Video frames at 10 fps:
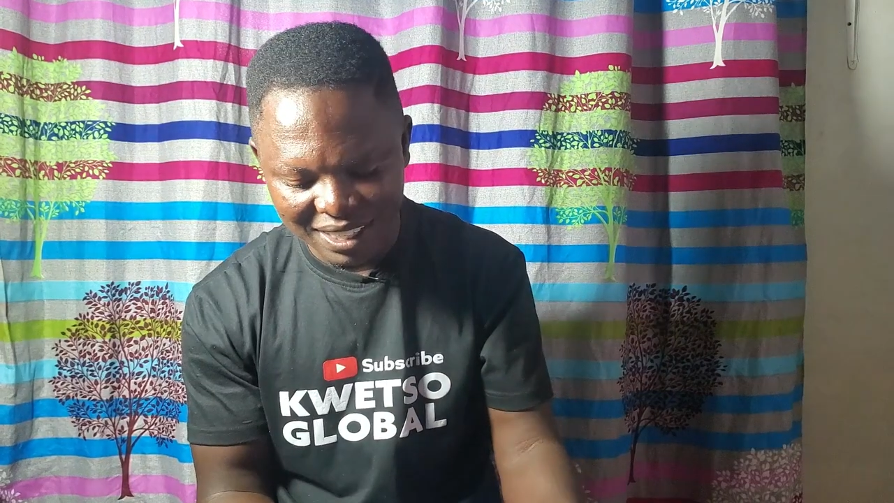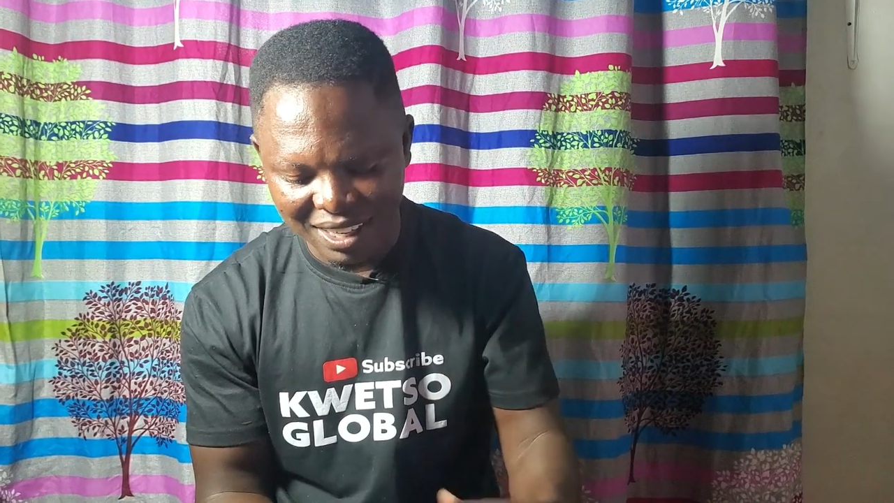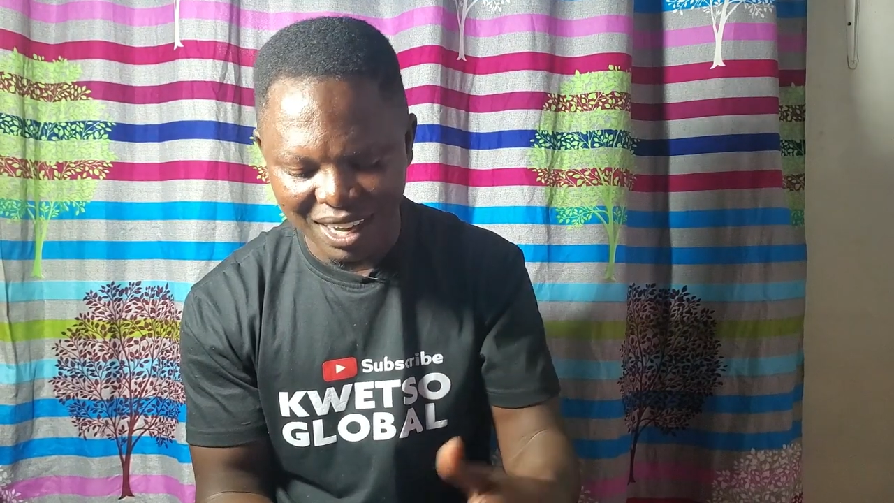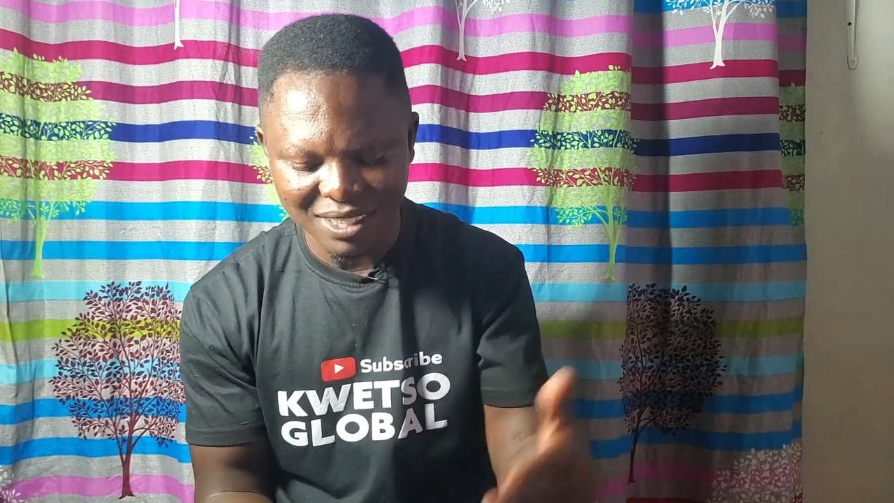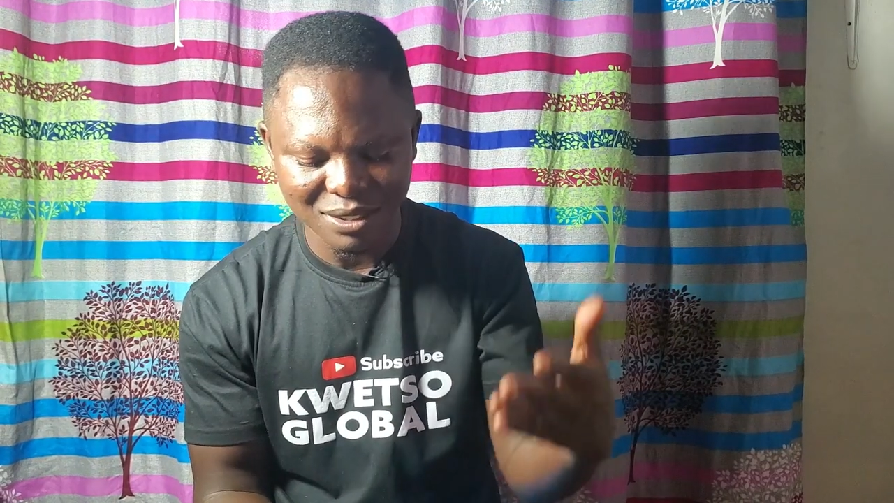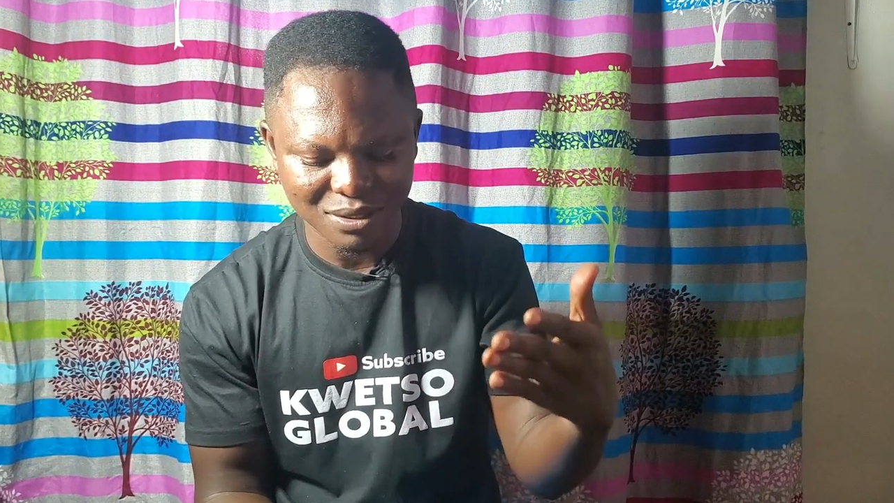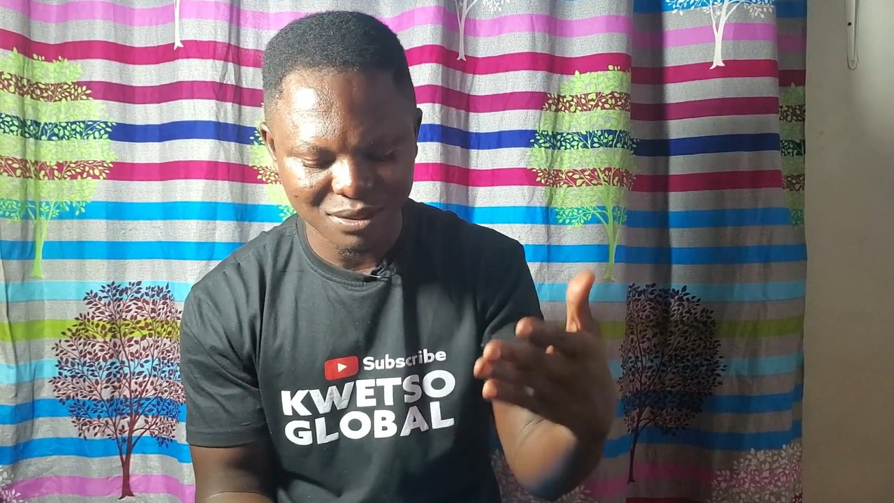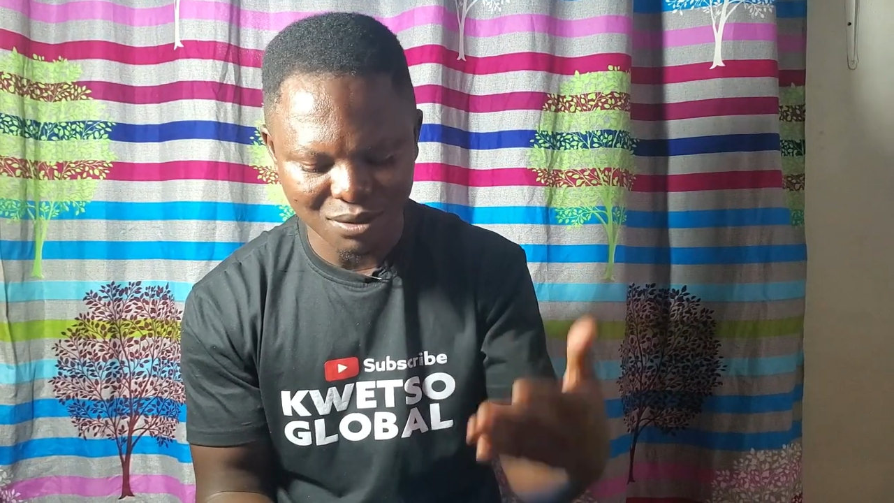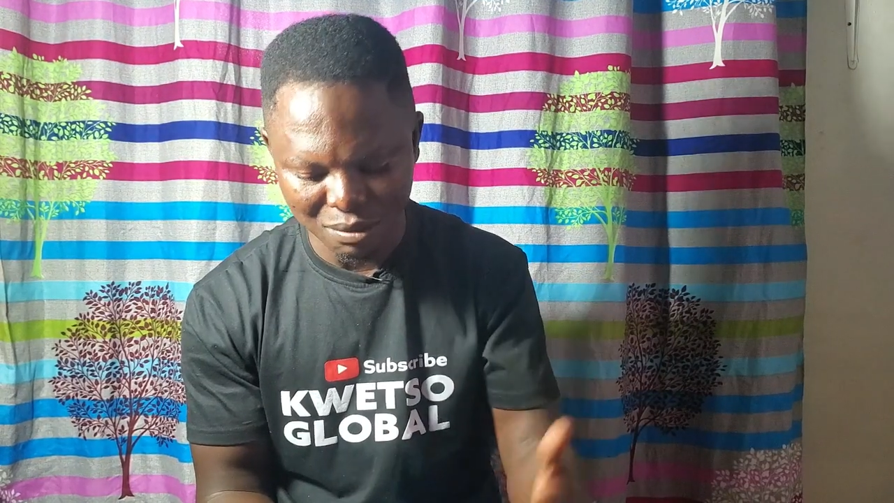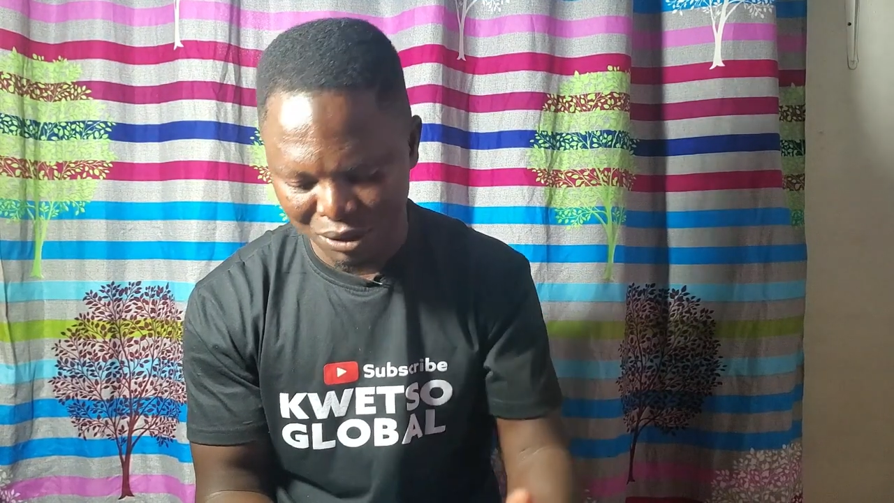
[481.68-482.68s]
and cut
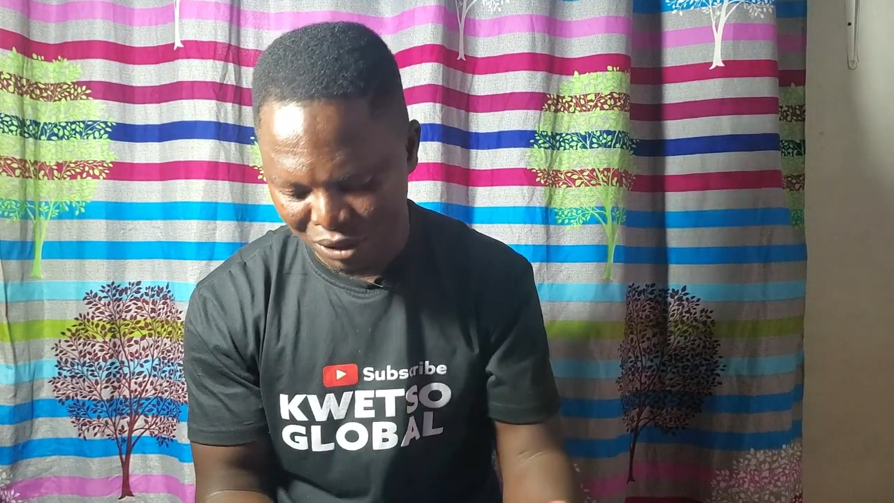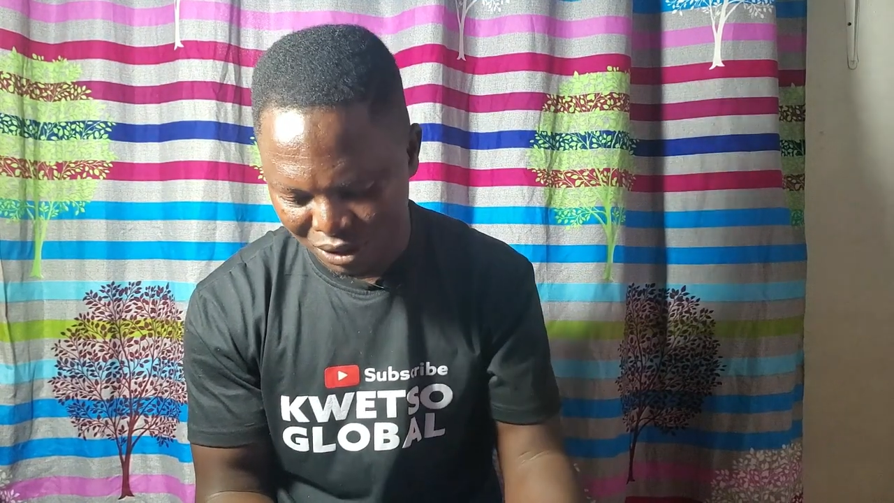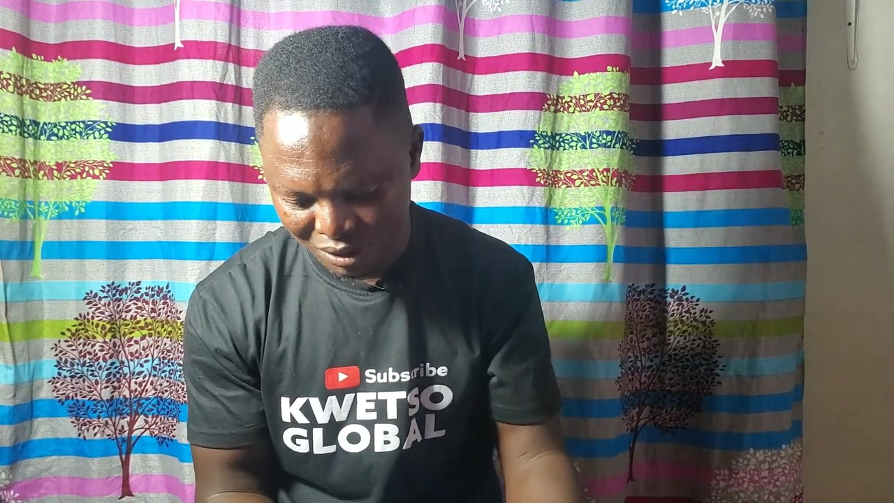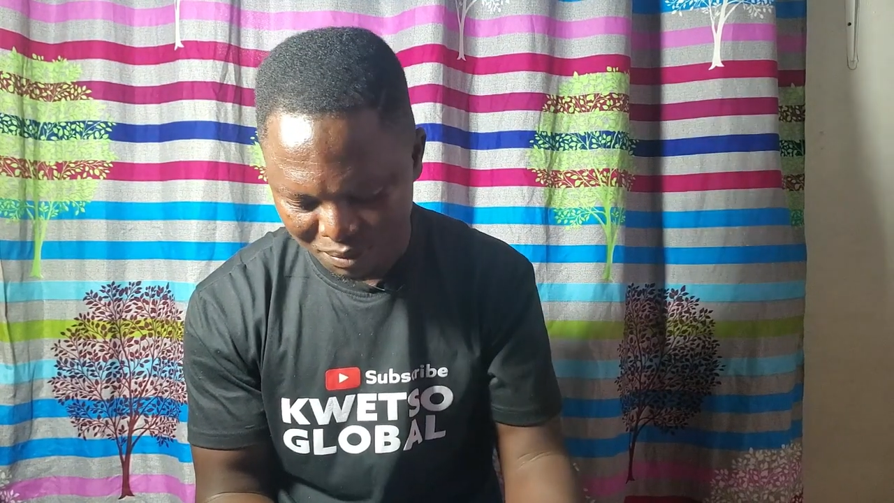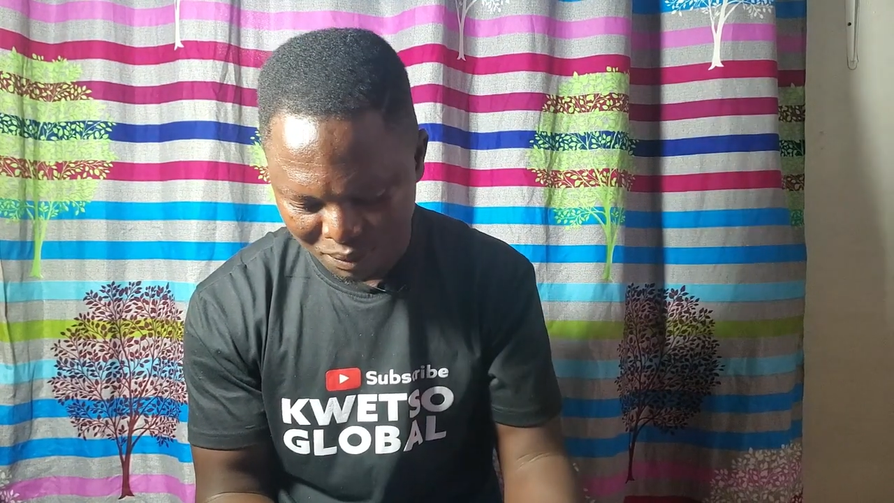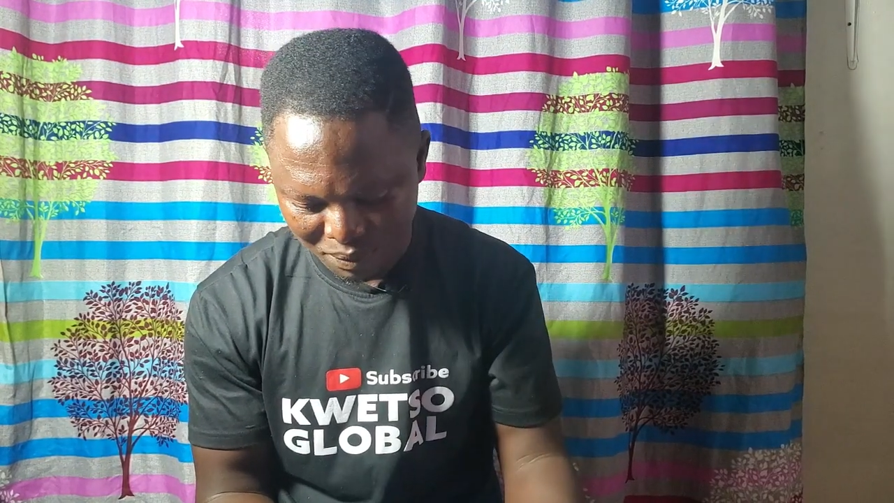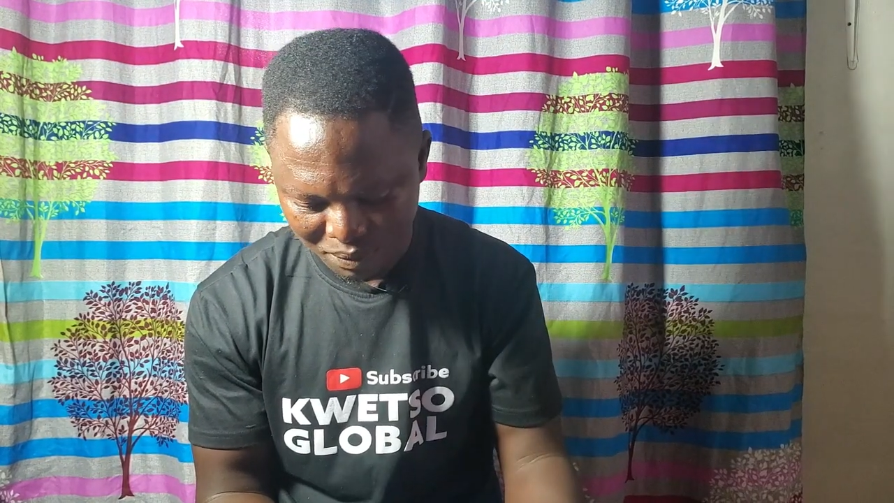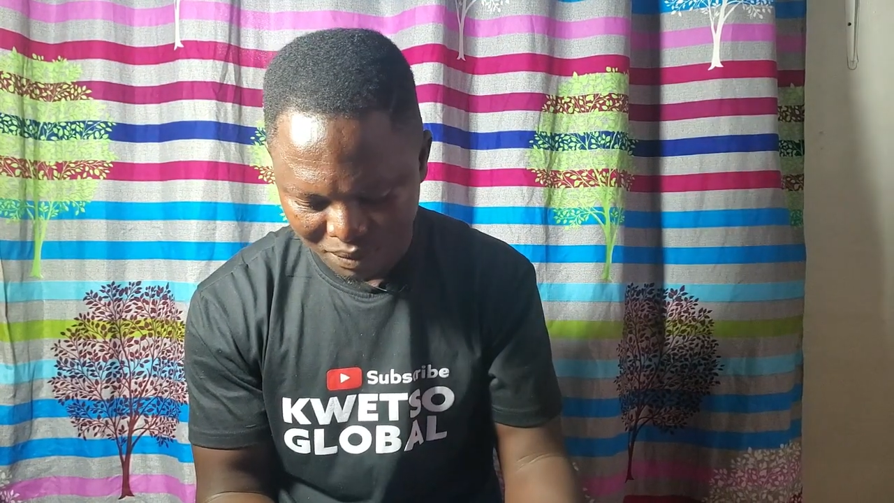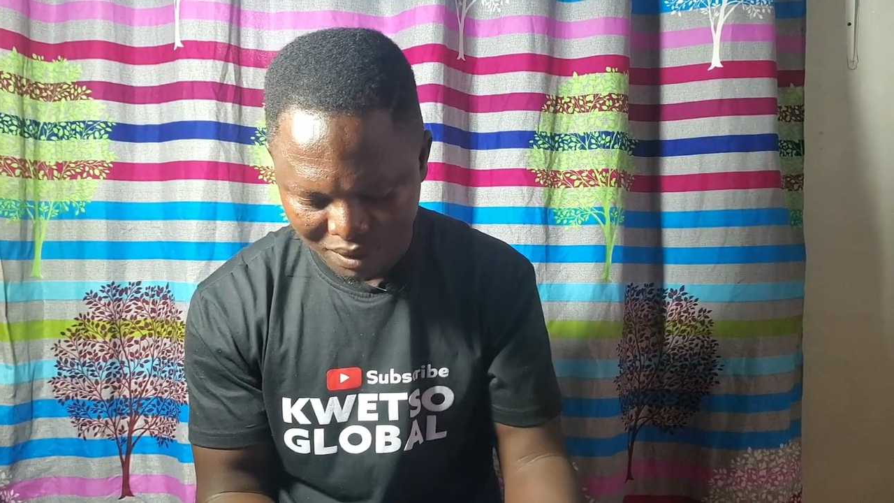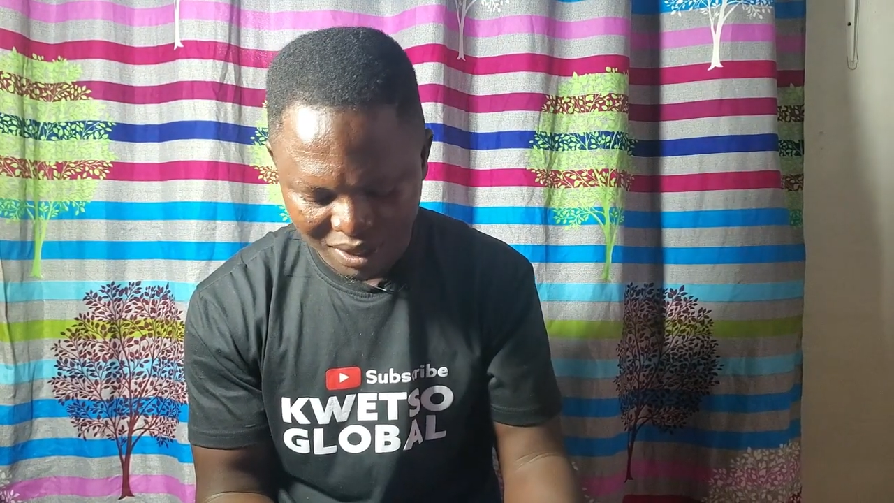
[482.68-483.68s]
rubbish,"
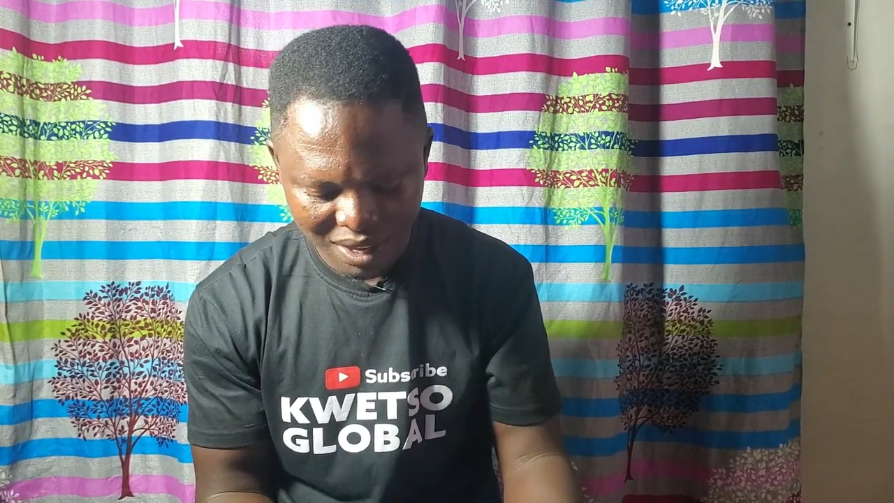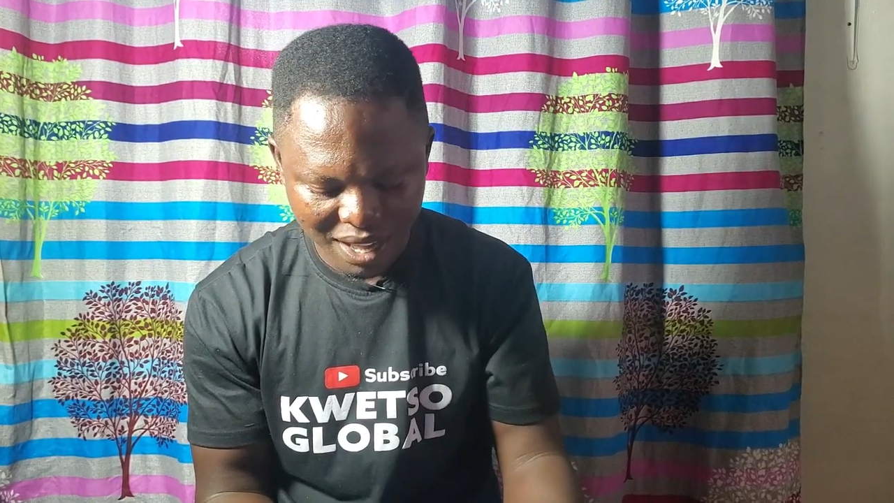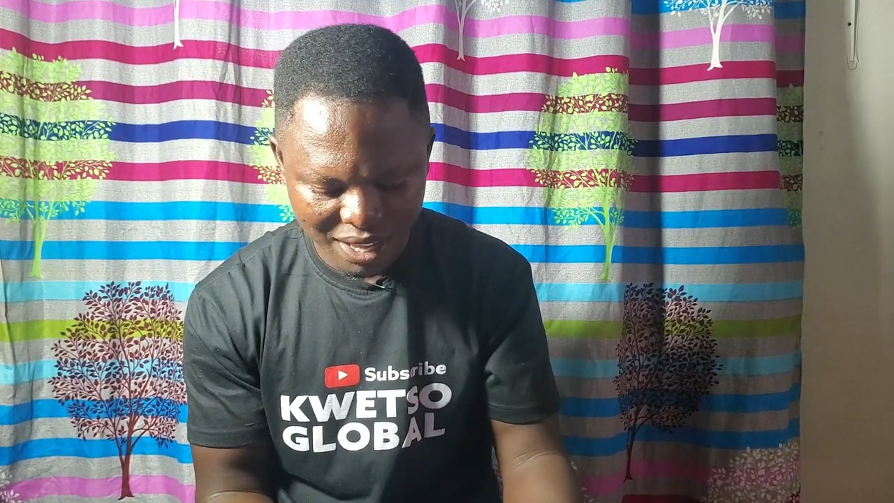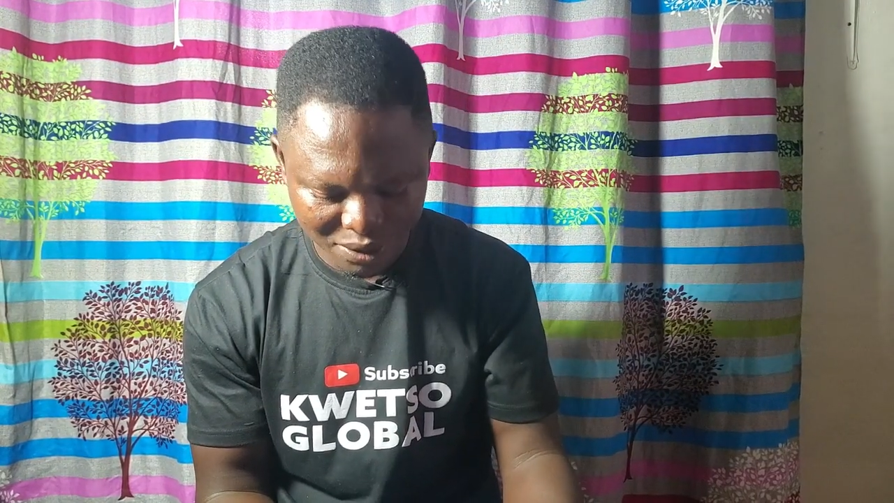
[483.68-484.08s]
I